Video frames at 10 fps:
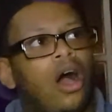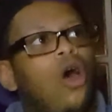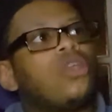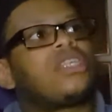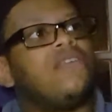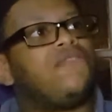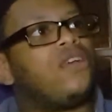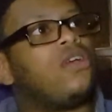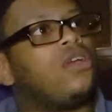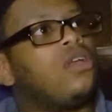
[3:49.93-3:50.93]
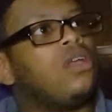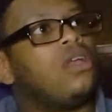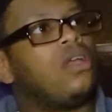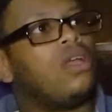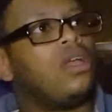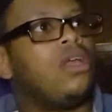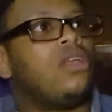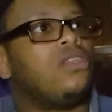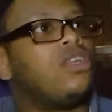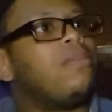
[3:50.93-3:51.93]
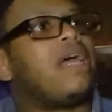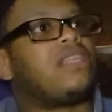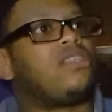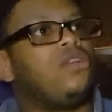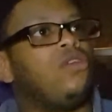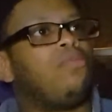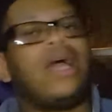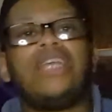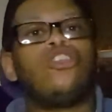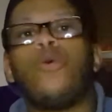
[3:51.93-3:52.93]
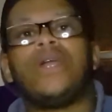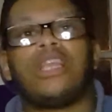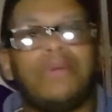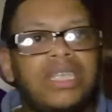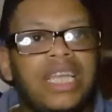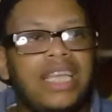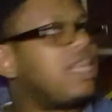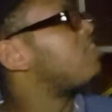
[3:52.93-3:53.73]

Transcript: asking for Zamasu, but he's nowhere to be seen. Is